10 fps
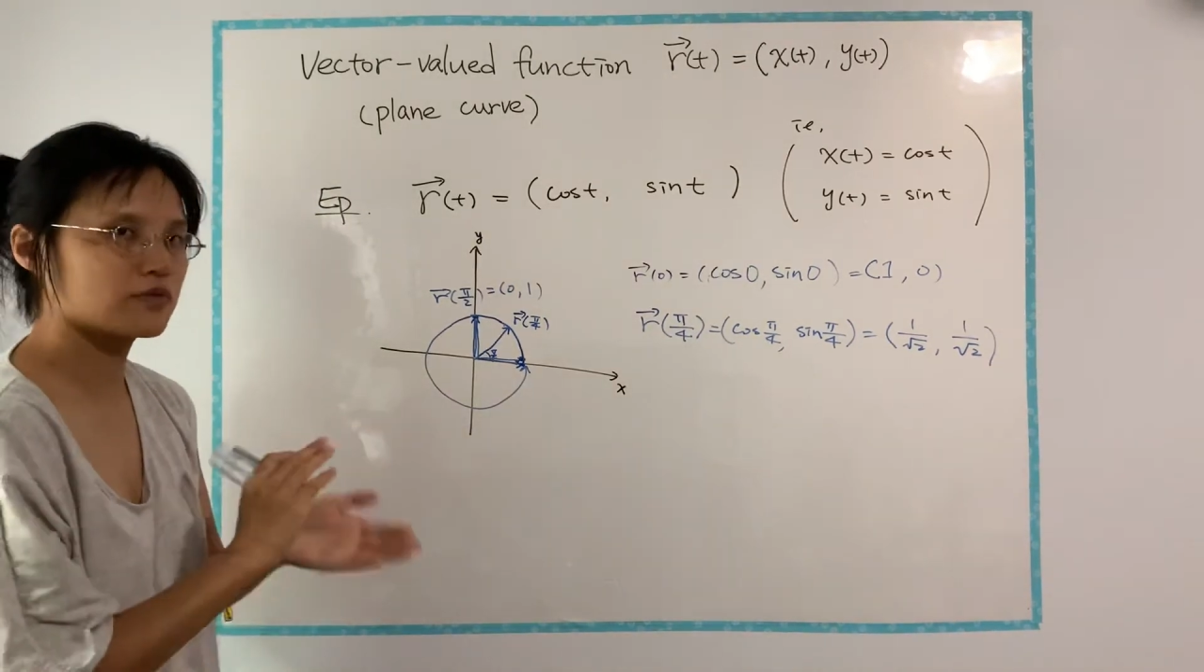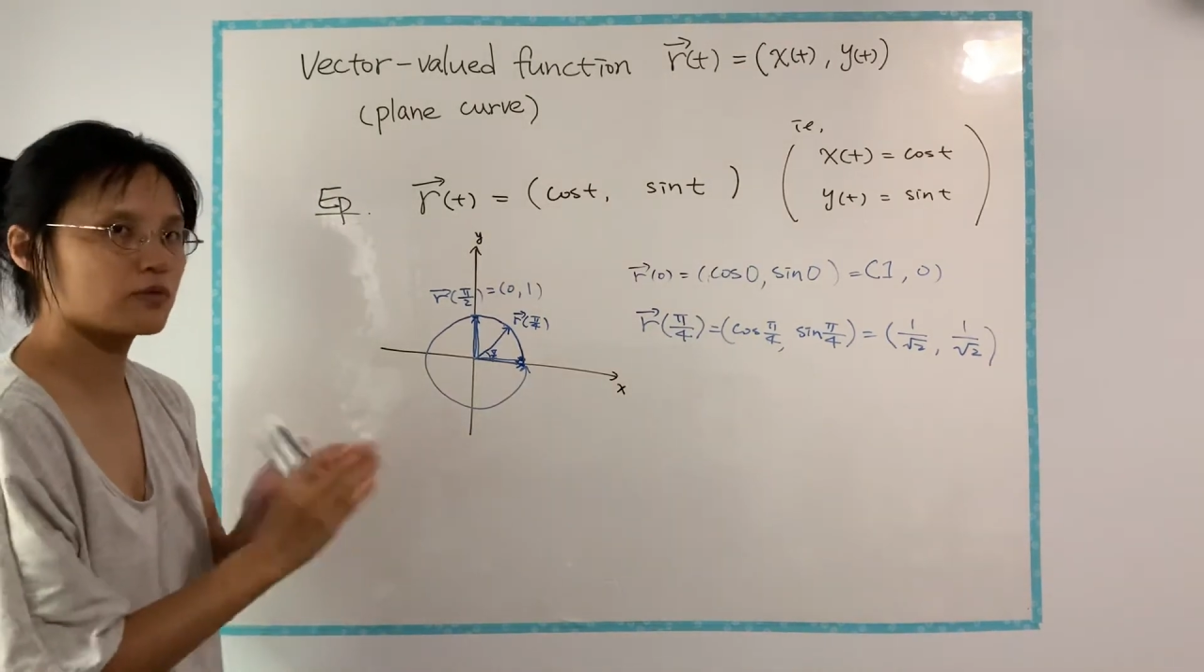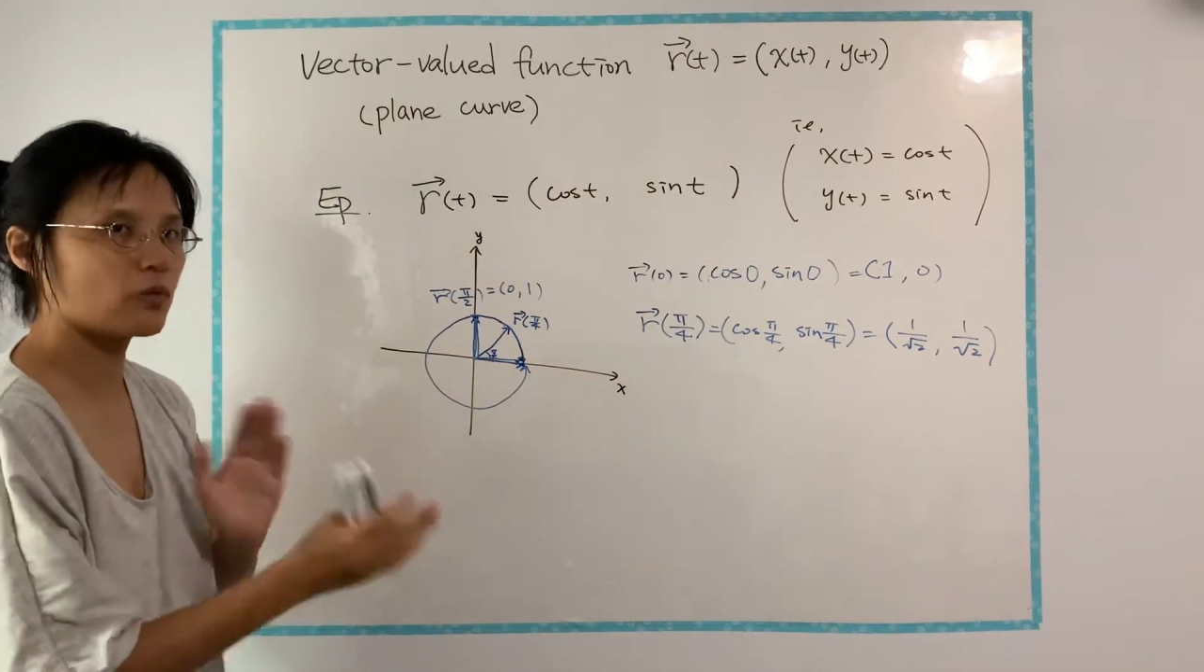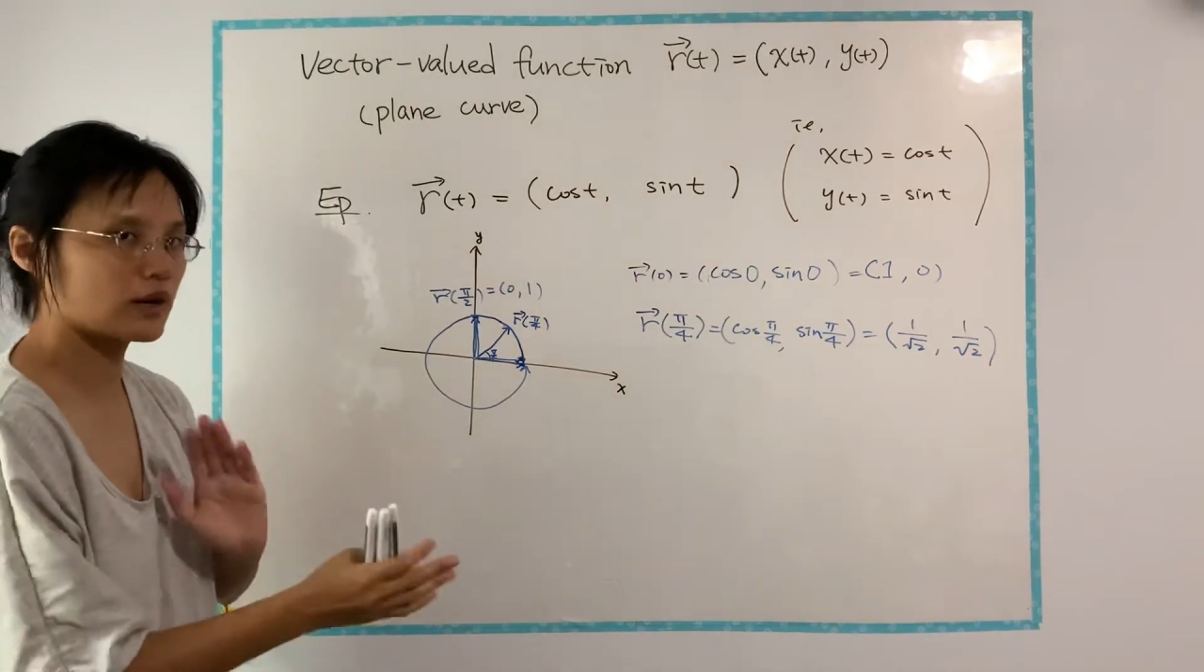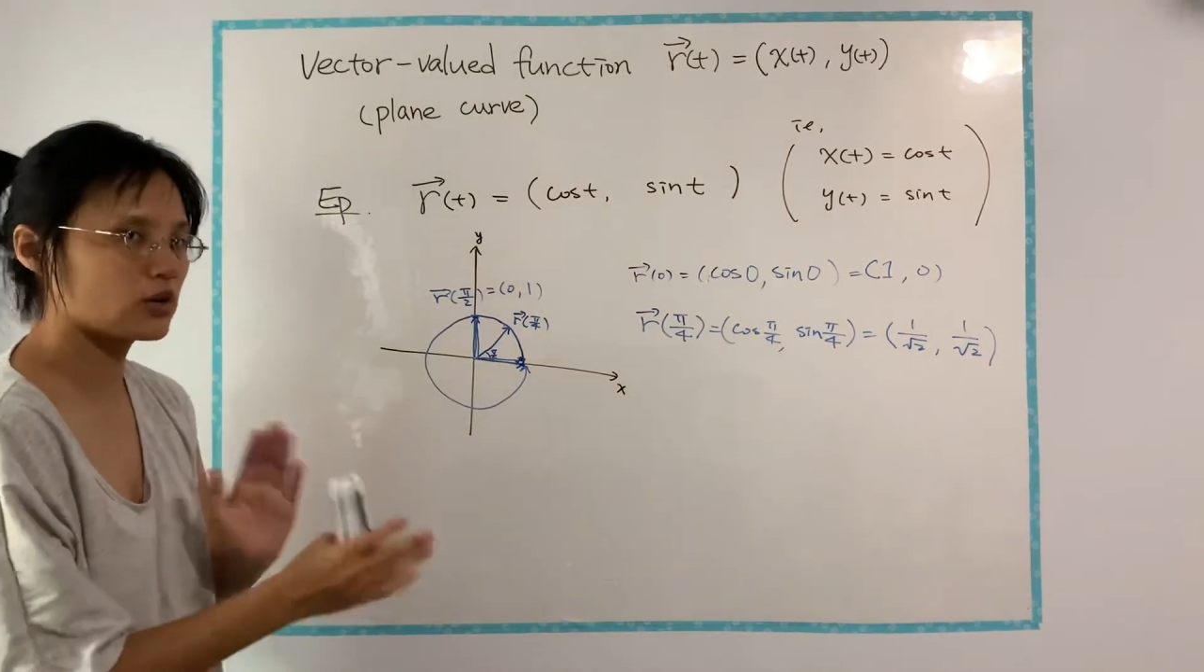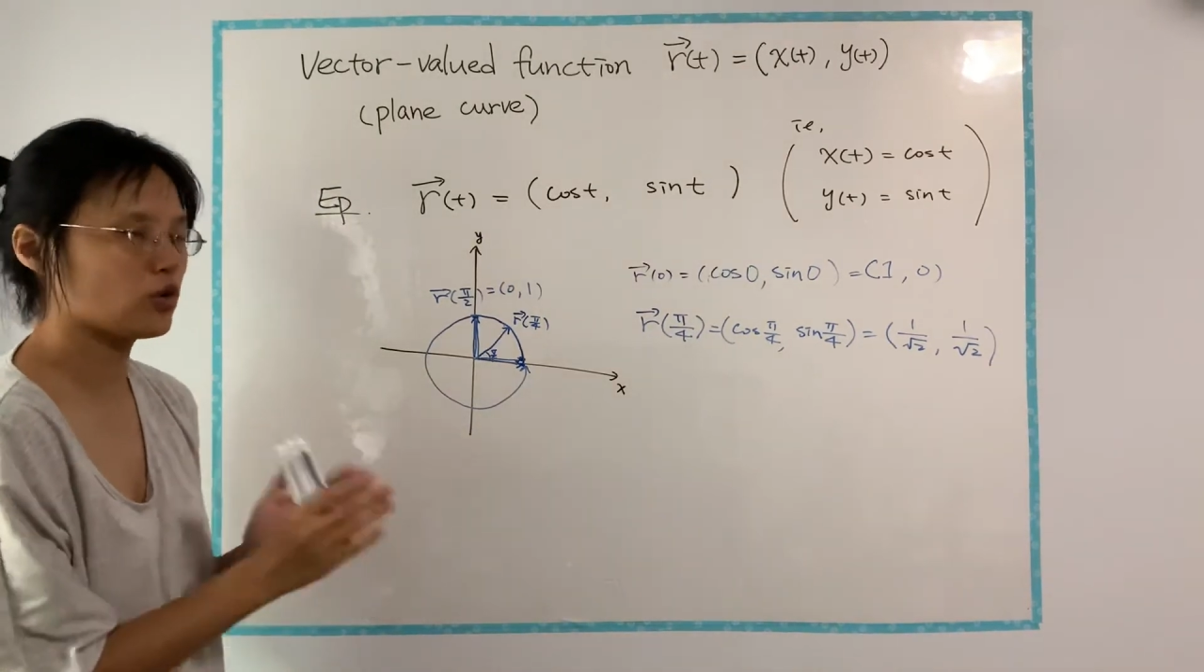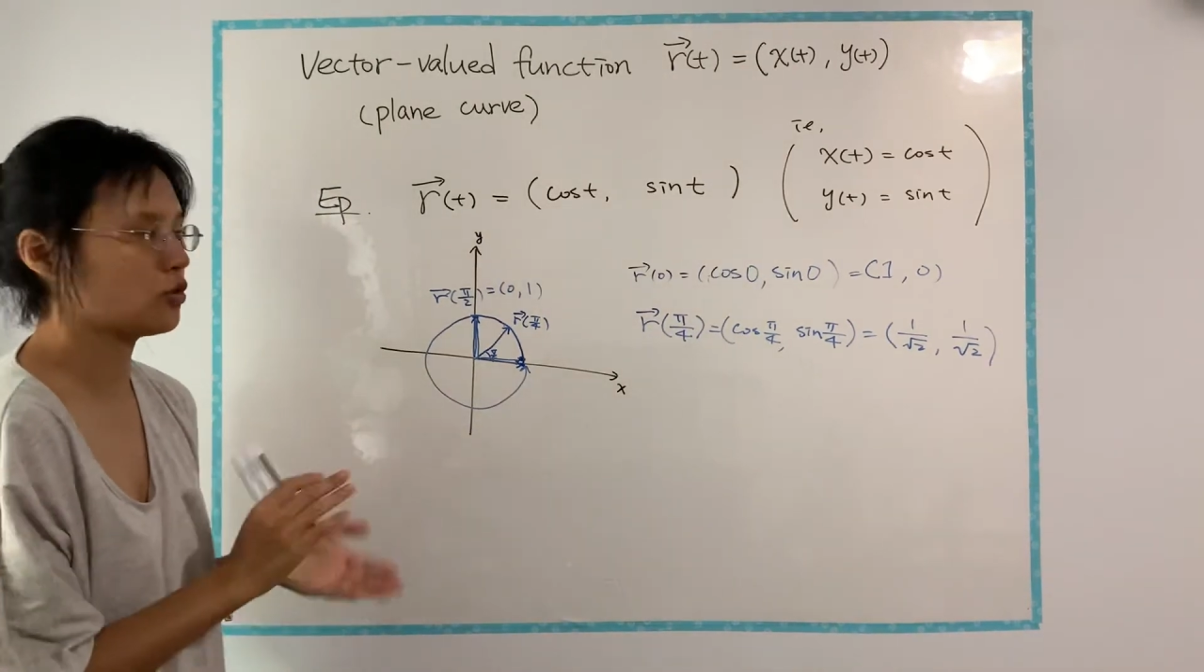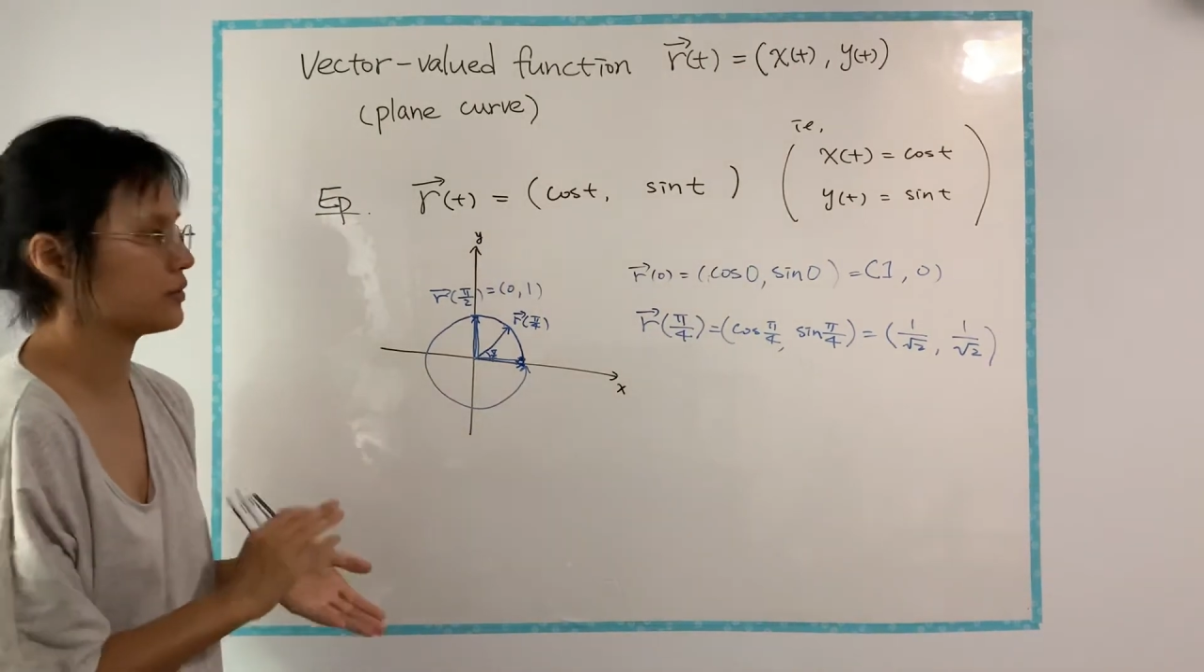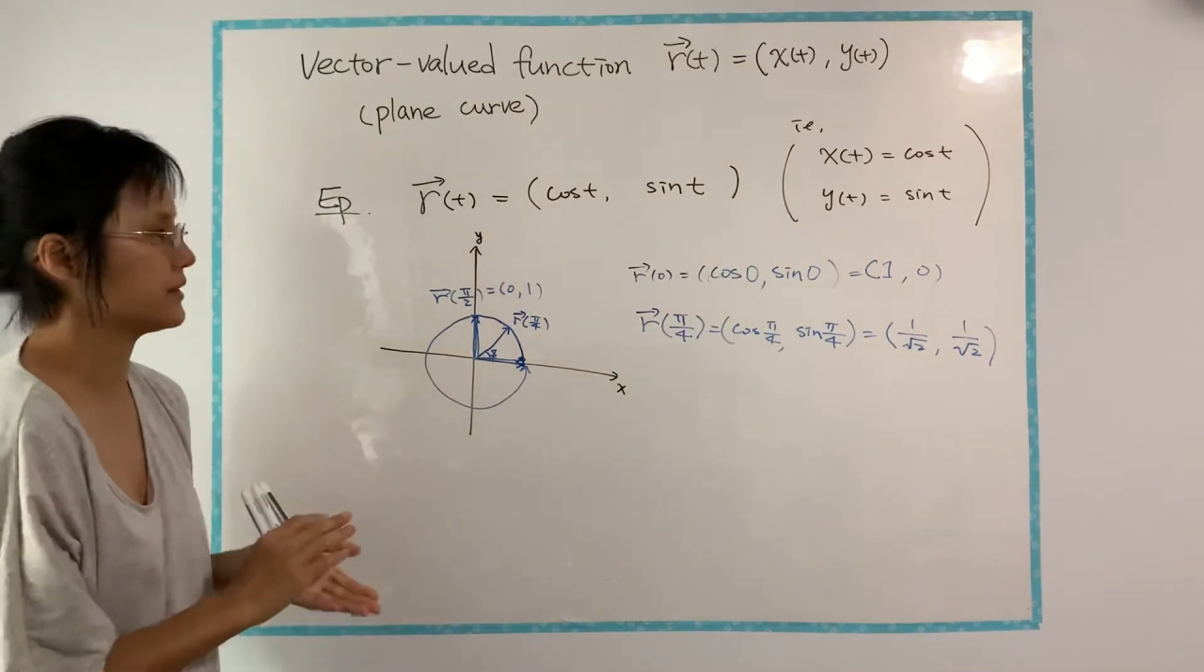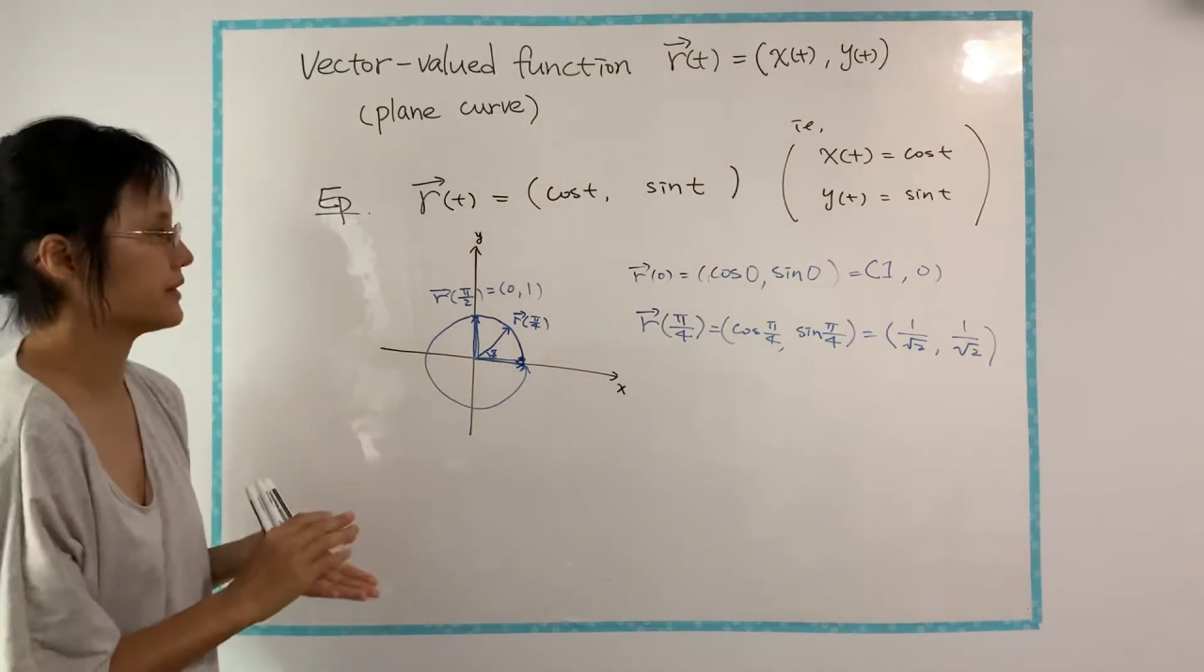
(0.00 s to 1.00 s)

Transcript: one coin.